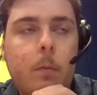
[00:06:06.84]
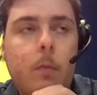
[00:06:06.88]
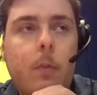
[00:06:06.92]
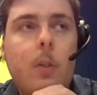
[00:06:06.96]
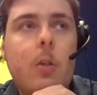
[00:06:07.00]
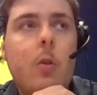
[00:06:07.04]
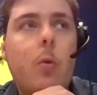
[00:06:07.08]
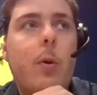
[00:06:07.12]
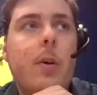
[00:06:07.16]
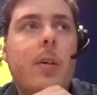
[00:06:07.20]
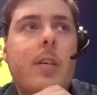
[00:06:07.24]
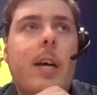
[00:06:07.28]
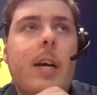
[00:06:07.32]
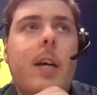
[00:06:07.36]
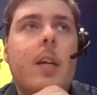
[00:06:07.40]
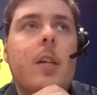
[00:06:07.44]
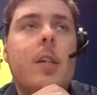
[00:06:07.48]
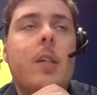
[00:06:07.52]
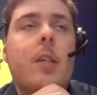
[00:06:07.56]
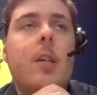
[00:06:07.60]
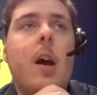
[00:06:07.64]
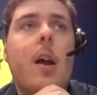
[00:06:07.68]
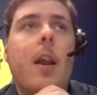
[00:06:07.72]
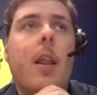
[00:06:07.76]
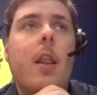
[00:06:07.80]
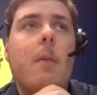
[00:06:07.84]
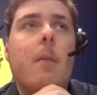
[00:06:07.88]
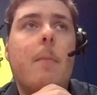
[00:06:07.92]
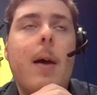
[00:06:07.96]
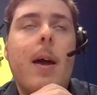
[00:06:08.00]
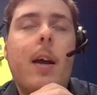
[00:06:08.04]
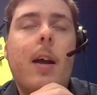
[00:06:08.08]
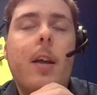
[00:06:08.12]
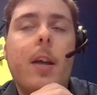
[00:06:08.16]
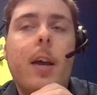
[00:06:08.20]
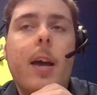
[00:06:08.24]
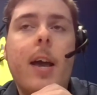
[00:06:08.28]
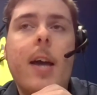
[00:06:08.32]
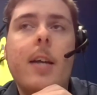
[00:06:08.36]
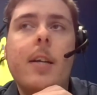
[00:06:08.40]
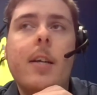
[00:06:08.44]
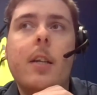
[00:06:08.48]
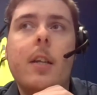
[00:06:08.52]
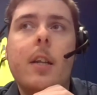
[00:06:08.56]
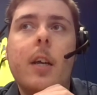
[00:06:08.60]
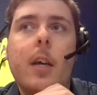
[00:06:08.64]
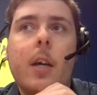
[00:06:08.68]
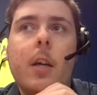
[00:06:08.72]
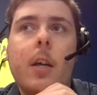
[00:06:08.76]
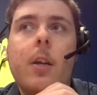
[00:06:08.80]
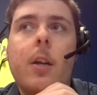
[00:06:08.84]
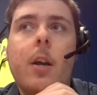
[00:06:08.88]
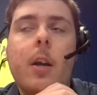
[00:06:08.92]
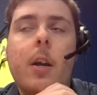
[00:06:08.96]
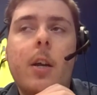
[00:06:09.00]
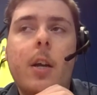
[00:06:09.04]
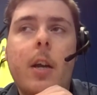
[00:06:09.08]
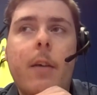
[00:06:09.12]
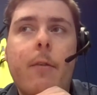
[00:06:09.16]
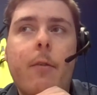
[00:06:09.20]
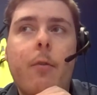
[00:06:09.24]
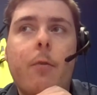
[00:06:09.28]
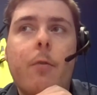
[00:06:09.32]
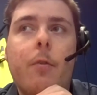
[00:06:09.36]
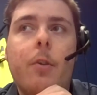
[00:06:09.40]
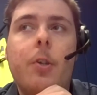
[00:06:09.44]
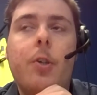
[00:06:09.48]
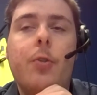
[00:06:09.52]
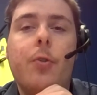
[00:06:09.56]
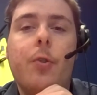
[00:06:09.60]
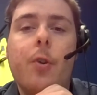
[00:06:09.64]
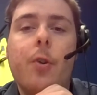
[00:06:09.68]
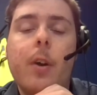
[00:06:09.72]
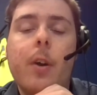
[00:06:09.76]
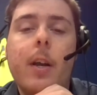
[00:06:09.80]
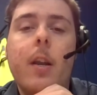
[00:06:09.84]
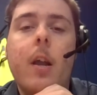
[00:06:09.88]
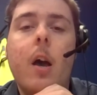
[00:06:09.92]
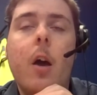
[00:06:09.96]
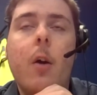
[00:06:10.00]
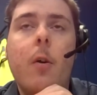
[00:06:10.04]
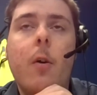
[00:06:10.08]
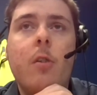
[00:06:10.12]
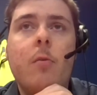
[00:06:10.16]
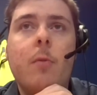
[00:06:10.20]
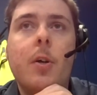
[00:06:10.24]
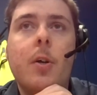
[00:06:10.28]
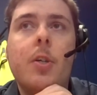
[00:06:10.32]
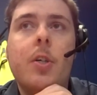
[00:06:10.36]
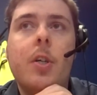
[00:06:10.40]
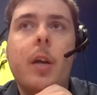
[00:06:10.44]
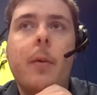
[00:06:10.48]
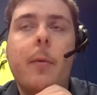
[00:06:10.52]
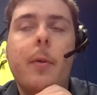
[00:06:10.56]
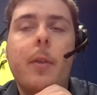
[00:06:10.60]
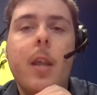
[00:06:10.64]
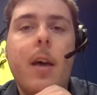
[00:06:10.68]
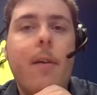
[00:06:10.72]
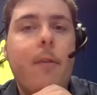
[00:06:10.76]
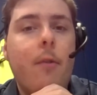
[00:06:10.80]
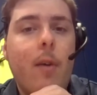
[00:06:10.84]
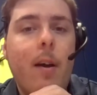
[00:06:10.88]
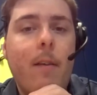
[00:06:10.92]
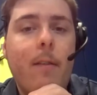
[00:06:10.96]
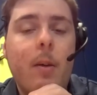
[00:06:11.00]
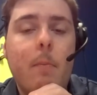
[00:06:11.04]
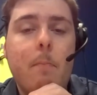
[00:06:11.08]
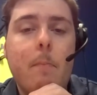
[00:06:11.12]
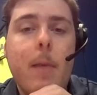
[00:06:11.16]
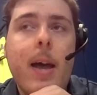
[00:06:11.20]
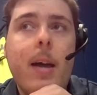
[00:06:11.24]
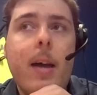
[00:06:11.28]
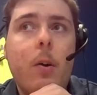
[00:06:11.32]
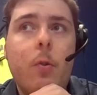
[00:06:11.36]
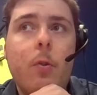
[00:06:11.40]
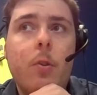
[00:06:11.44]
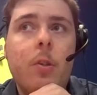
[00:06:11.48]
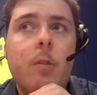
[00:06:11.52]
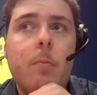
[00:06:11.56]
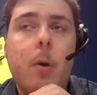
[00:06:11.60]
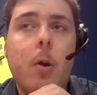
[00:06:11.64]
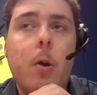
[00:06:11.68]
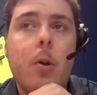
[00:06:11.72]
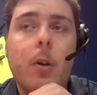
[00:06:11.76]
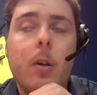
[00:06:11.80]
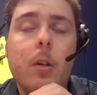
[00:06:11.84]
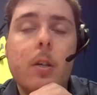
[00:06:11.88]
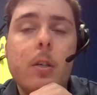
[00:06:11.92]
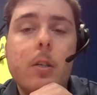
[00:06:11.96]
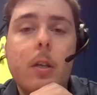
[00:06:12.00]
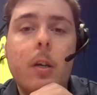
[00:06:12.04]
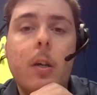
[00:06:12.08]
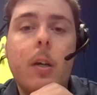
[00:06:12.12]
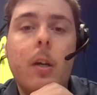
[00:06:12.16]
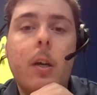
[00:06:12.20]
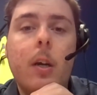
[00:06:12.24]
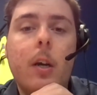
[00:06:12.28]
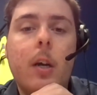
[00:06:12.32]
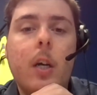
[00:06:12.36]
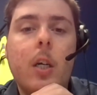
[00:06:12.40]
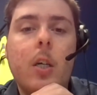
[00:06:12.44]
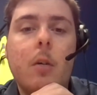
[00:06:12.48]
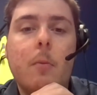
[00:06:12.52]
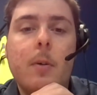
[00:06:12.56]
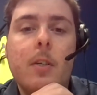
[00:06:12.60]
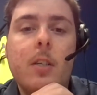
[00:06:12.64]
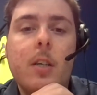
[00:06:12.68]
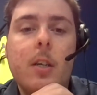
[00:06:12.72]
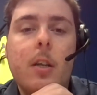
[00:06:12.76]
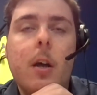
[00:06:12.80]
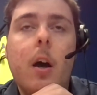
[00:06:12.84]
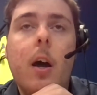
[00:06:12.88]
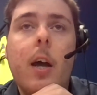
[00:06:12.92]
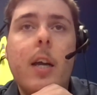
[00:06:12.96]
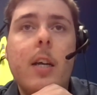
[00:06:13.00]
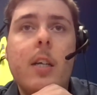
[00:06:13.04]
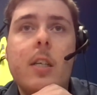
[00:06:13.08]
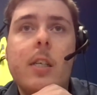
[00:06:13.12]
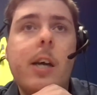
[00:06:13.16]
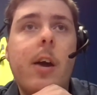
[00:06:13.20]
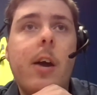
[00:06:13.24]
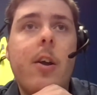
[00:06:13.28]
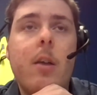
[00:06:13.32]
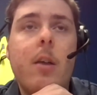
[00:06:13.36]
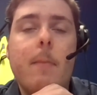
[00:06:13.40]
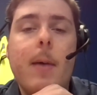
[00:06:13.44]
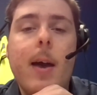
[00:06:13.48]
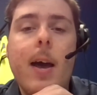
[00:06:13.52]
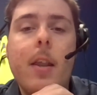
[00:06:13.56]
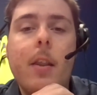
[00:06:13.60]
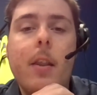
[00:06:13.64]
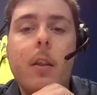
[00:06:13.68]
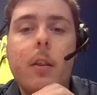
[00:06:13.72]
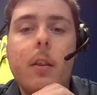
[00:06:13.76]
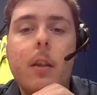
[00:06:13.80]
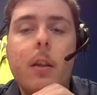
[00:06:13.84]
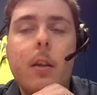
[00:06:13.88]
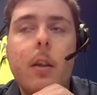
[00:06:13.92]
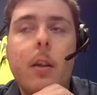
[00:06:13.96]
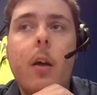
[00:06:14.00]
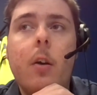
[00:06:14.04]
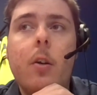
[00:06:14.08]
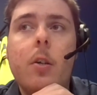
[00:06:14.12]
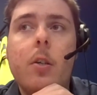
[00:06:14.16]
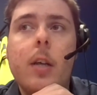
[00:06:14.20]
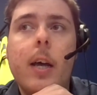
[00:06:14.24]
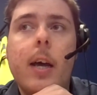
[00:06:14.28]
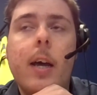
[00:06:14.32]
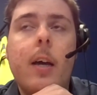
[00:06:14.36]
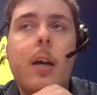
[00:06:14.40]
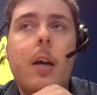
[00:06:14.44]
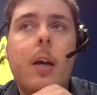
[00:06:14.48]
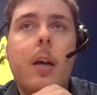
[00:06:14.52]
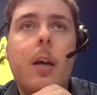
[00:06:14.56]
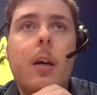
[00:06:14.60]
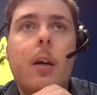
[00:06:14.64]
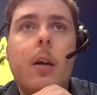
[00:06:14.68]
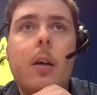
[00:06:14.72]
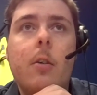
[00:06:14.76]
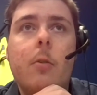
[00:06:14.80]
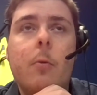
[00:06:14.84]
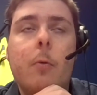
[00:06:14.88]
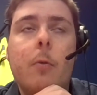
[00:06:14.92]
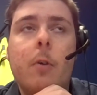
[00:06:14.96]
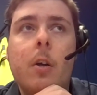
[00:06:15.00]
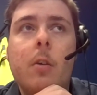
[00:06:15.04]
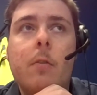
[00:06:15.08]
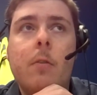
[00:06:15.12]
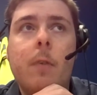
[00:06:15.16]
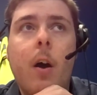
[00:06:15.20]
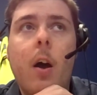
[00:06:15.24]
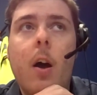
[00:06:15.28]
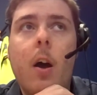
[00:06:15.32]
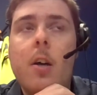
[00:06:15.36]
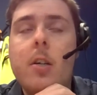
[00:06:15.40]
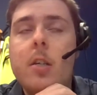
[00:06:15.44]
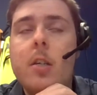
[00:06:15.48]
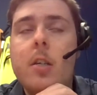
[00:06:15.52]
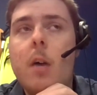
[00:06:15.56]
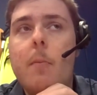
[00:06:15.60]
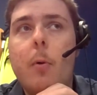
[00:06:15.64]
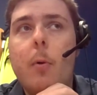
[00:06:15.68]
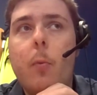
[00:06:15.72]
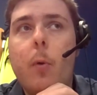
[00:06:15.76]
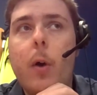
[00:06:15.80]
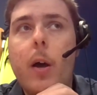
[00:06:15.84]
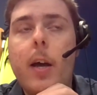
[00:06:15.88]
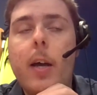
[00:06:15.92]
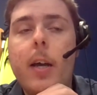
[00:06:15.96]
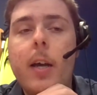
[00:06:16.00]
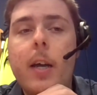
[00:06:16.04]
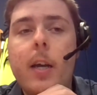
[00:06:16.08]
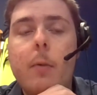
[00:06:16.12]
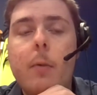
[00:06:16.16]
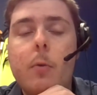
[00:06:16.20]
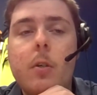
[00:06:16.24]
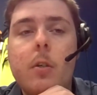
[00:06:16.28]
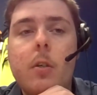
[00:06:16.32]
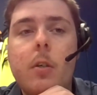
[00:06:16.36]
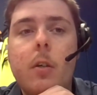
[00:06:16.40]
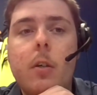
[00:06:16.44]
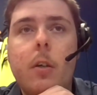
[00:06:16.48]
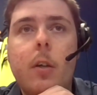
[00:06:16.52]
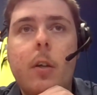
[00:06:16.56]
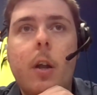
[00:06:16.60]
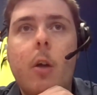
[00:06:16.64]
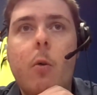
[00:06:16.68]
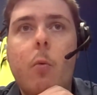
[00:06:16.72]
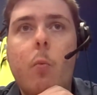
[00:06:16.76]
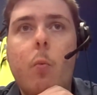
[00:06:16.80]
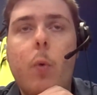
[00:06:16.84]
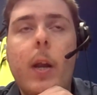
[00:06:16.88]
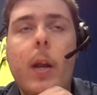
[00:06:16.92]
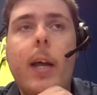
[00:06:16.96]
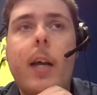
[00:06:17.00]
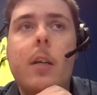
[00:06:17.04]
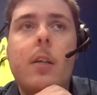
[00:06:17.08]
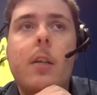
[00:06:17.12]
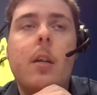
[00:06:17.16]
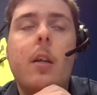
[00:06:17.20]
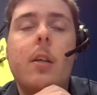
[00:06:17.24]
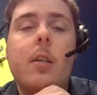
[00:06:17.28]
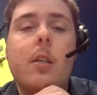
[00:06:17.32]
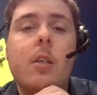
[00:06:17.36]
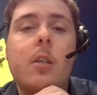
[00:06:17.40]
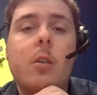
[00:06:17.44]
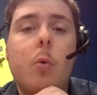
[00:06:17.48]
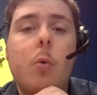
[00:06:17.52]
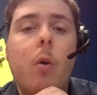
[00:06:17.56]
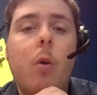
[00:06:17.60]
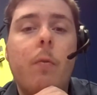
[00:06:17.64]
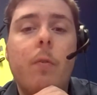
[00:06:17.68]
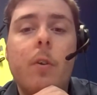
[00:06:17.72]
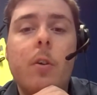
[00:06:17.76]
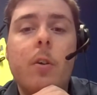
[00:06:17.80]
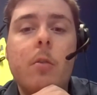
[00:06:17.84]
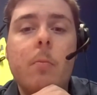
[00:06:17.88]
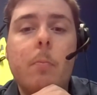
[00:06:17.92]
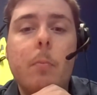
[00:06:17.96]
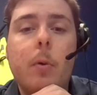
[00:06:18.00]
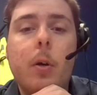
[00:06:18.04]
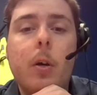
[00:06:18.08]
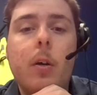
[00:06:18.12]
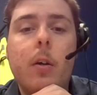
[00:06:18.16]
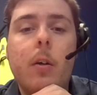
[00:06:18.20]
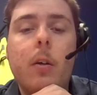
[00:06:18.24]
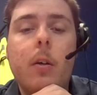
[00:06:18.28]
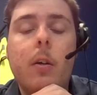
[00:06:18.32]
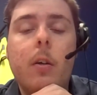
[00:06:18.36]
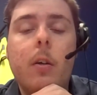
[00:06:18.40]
There's always that concern in the back of your head, isn't there? You never truly know, especially with never having met or spoken to Mr. Dye. He's the only man that knows that. As far as I'm aware, he was willing to listen to offers, but